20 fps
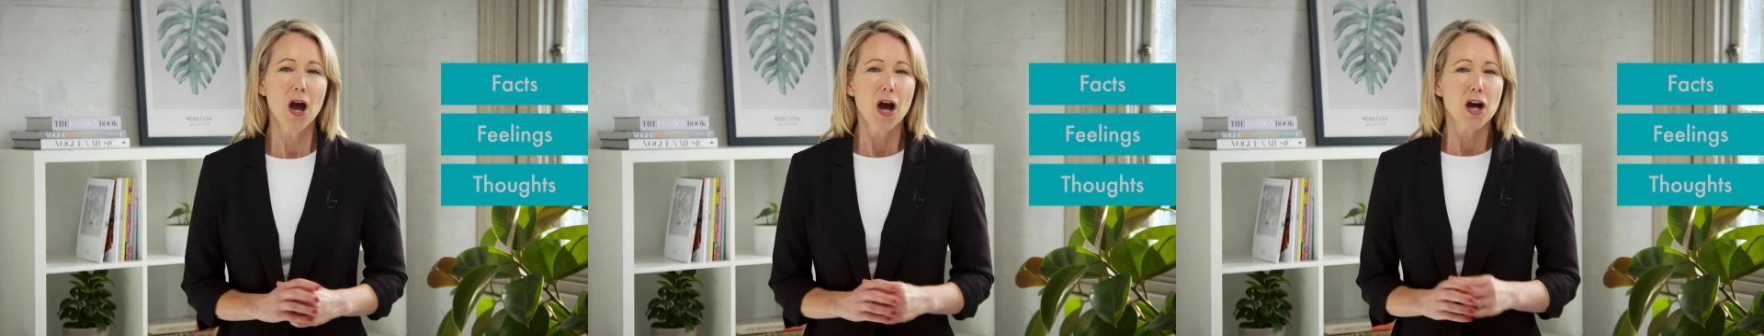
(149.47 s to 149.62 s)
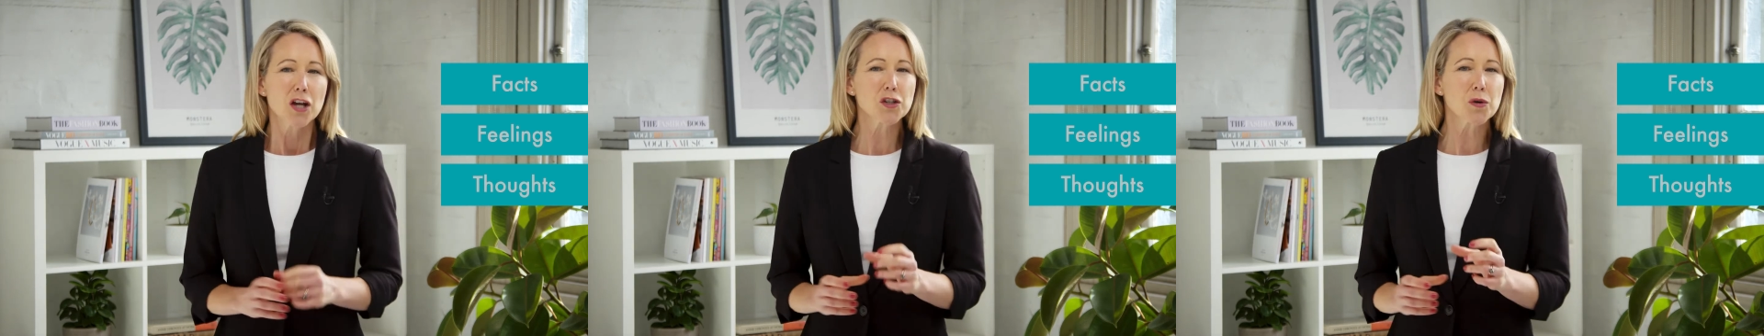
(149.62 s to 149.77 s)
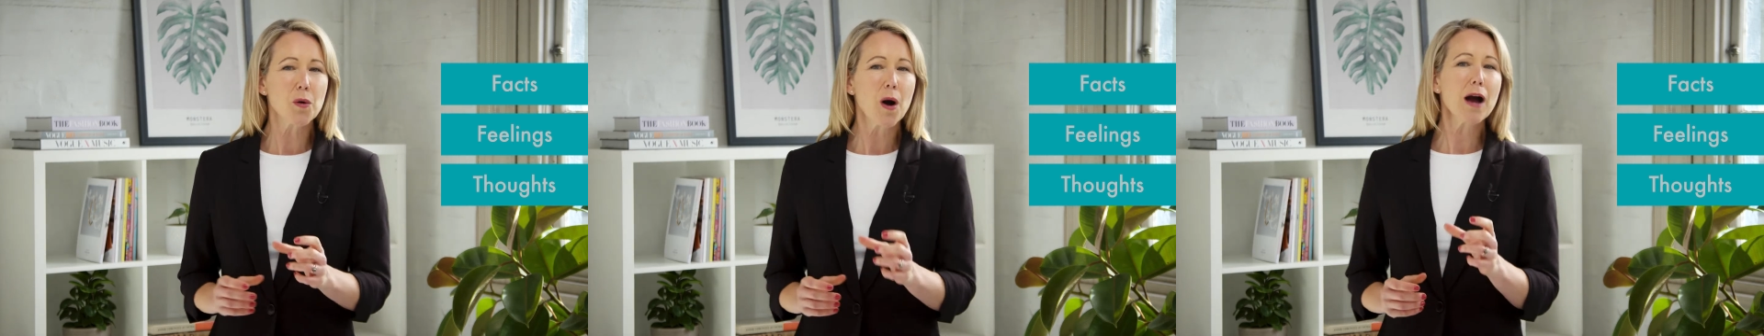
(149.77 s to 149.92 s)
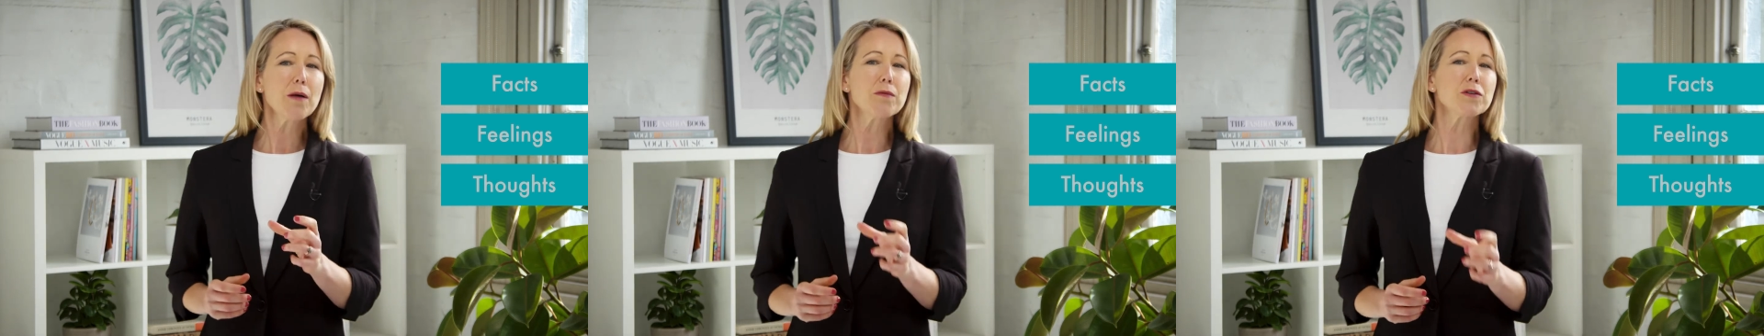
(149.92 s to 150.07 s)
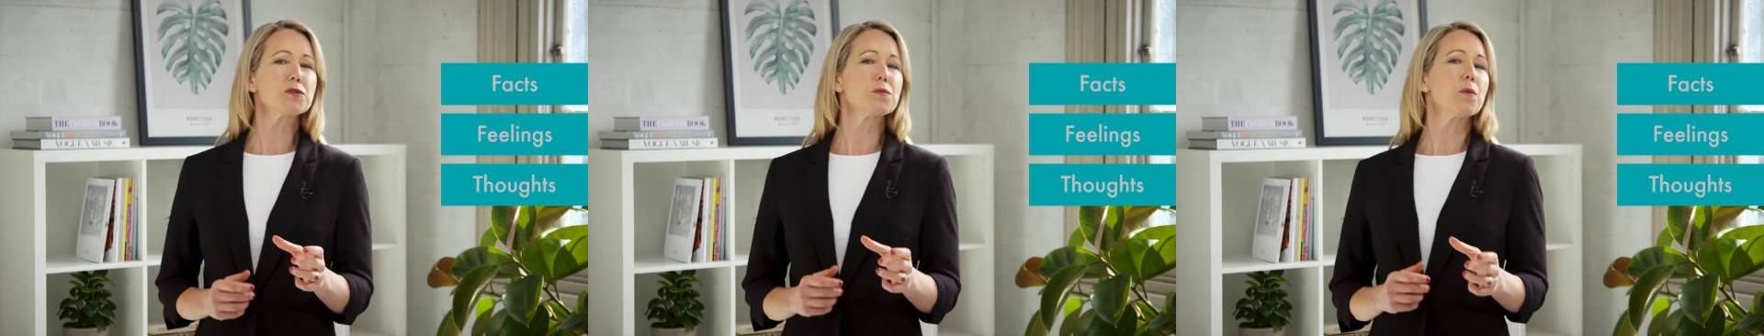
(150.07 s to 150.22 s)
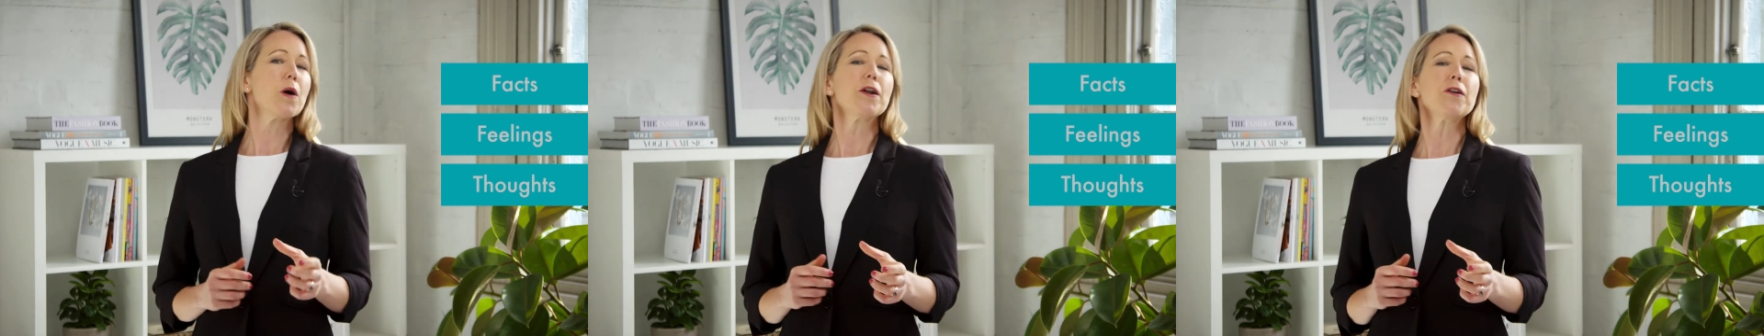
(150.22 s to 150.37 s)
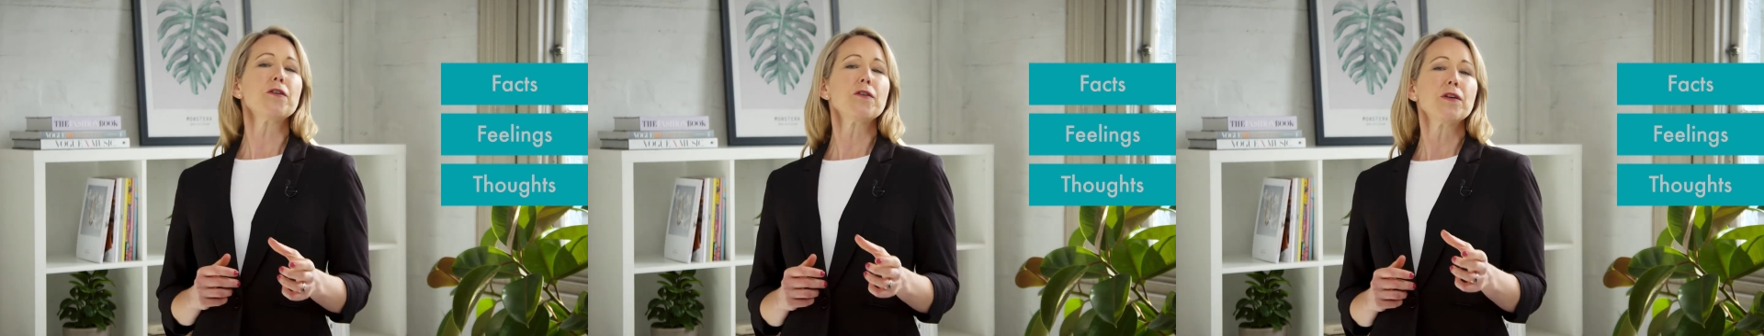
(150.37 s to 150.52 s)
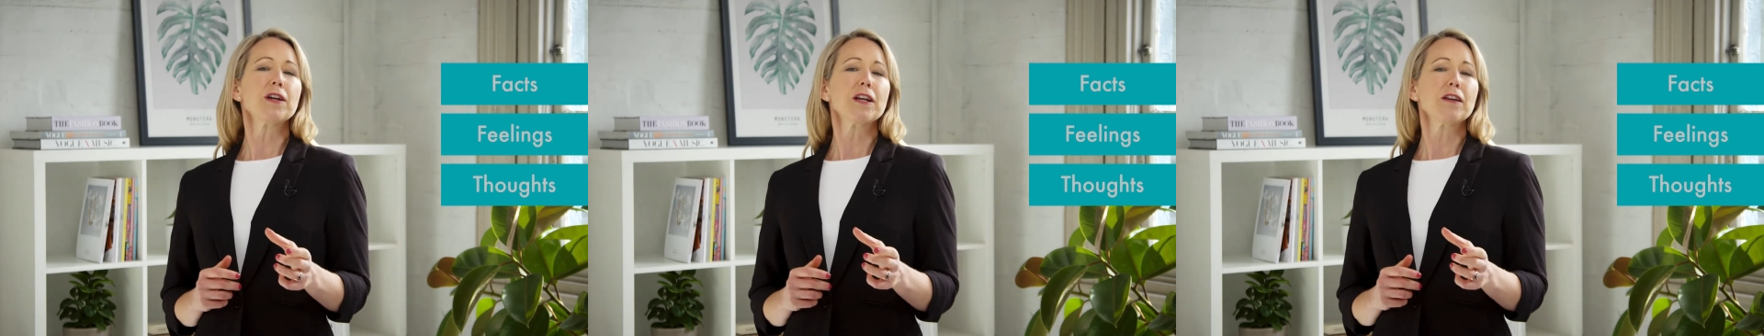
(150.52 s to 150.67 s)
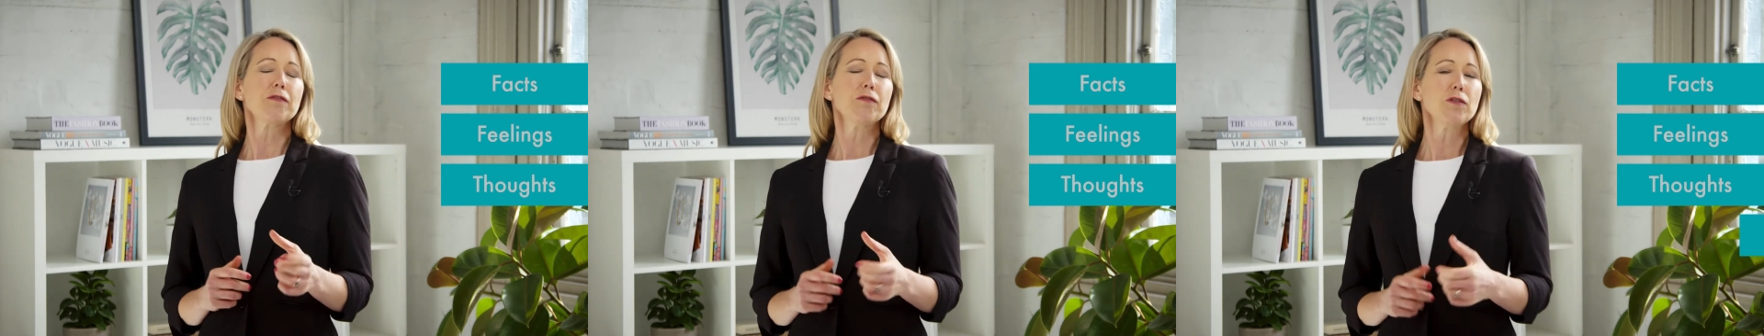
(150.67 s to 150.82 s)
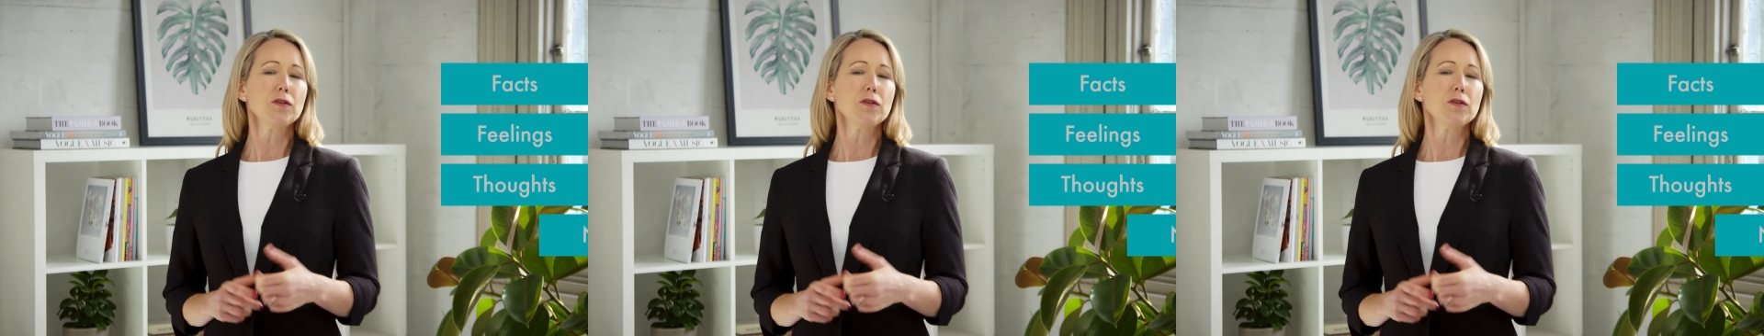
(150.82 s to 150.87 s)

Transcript: so I was wondering if